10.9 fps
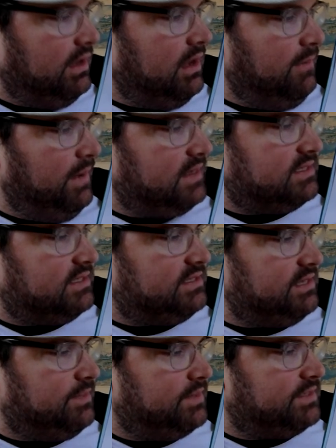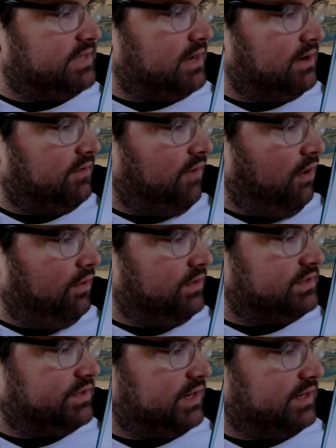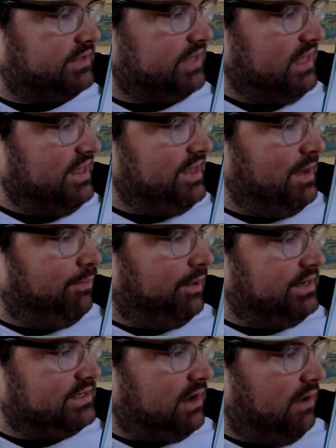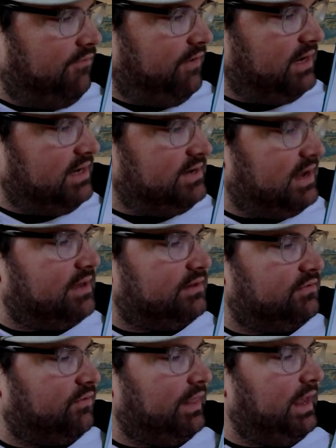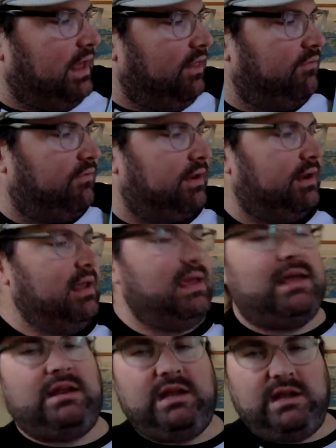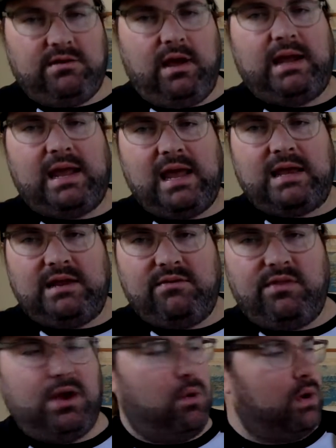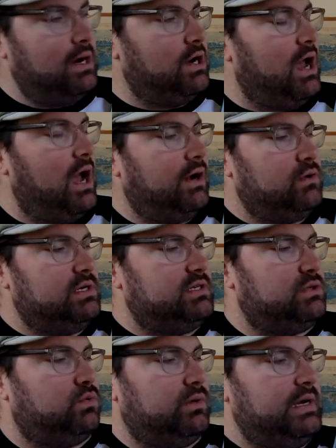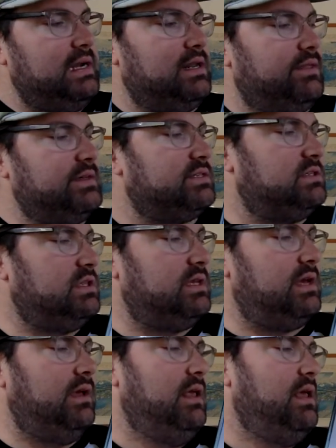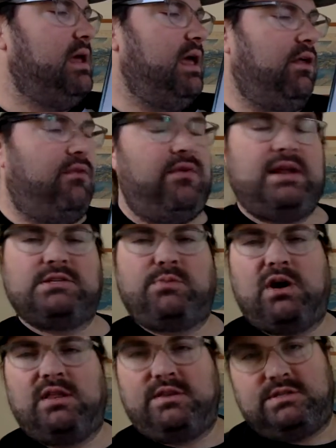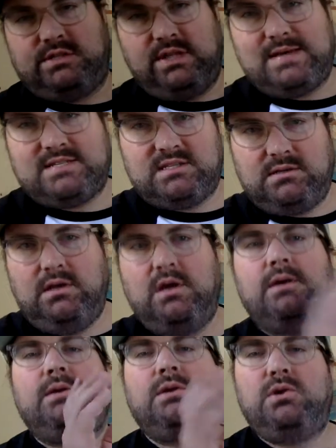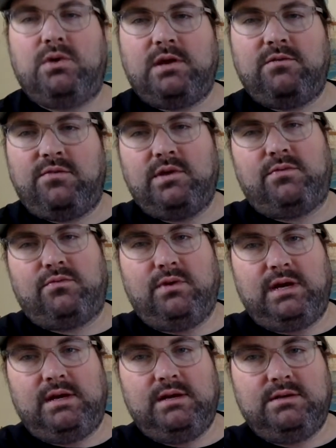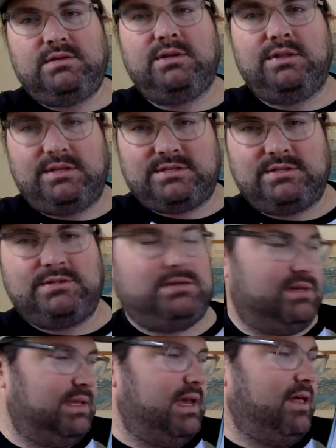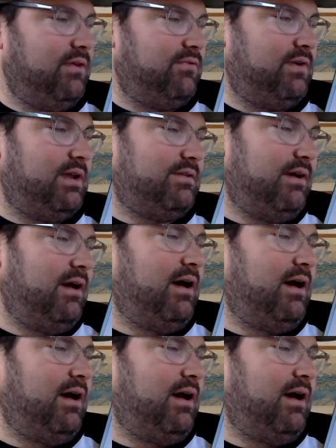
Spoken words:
It makes the deepest sound of all the strings. It plays a funny dance for the elephant. And again, even though we are not going to read and listen to the elephant as part of this lesson, you can feel free to listen to the elephant.